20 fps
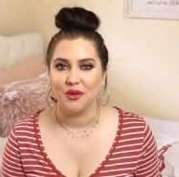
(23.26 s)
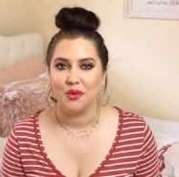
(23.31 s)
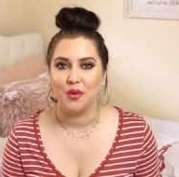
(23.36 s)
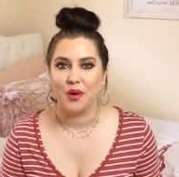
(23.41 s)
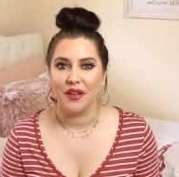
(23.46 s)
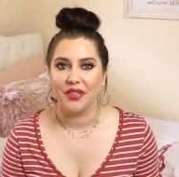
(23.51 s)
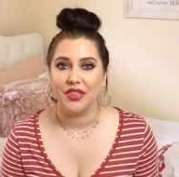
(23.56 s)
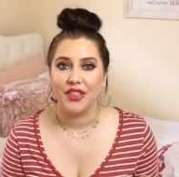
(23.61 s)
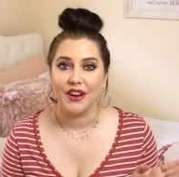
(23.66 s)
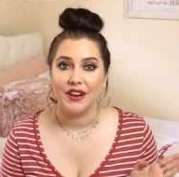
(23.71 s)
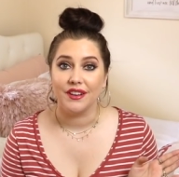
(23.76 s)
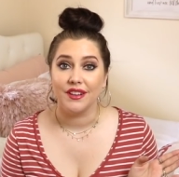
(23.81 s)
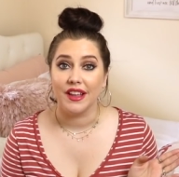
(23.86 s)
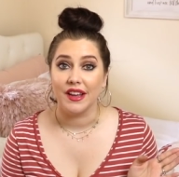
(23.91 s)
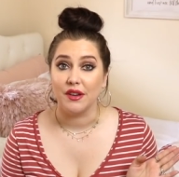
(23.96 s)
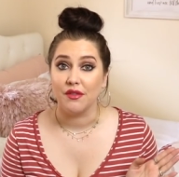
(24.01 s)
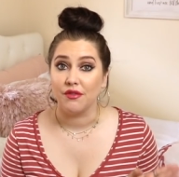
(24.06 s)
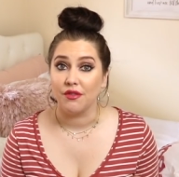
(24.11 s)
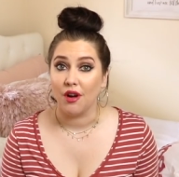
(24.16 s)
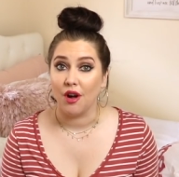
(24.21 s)
what their
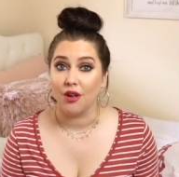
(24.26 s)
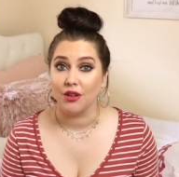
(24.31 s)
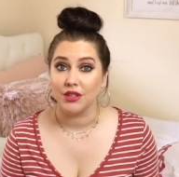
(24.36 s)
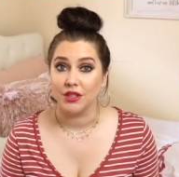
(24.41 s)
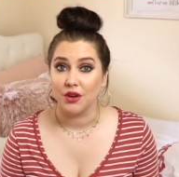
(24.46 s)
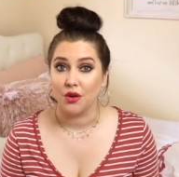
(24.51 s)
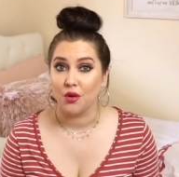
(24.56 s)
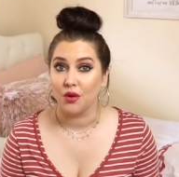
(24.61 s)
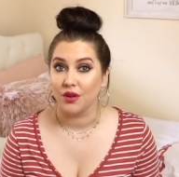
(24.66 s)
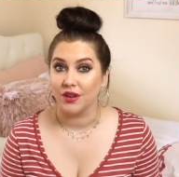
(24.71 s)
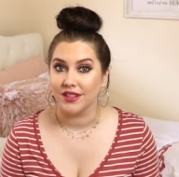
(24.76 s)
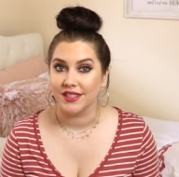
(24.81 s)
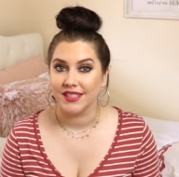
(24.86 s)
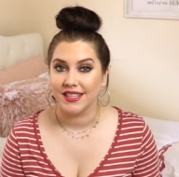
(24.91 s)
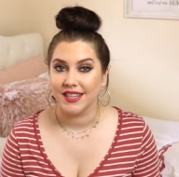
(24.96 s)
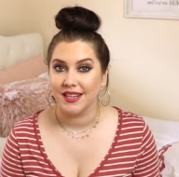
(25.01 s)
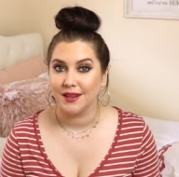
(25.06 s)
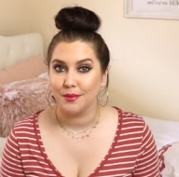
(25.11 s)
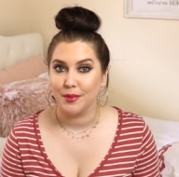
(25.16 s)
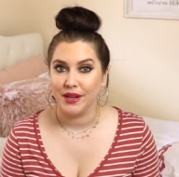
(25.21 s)
like fall decor is
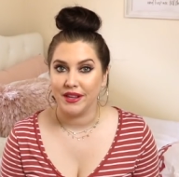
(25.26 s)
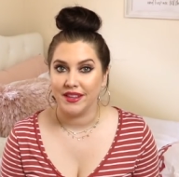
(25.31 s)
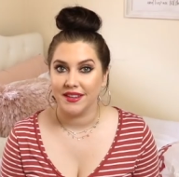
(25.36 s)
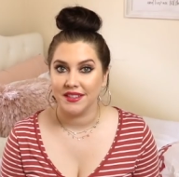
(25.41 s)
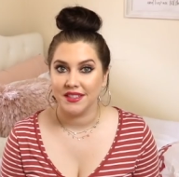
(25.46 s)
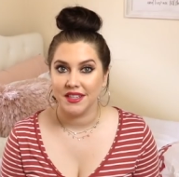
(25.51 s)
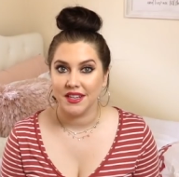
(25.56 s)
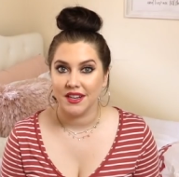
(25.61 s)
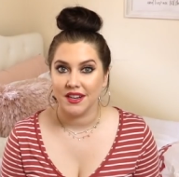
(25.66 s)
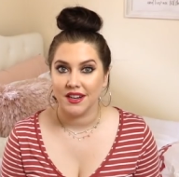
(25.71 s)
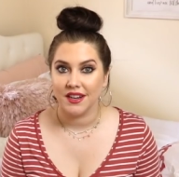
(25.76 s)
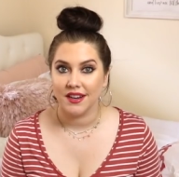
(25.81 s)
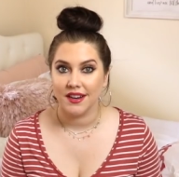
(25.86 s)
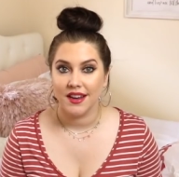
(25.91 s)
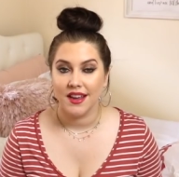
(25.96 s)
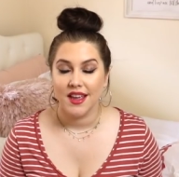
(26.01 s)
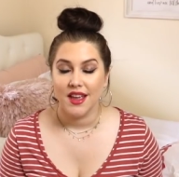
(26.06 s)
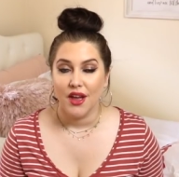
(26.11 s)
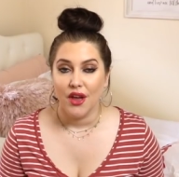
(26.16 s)
going to be this year.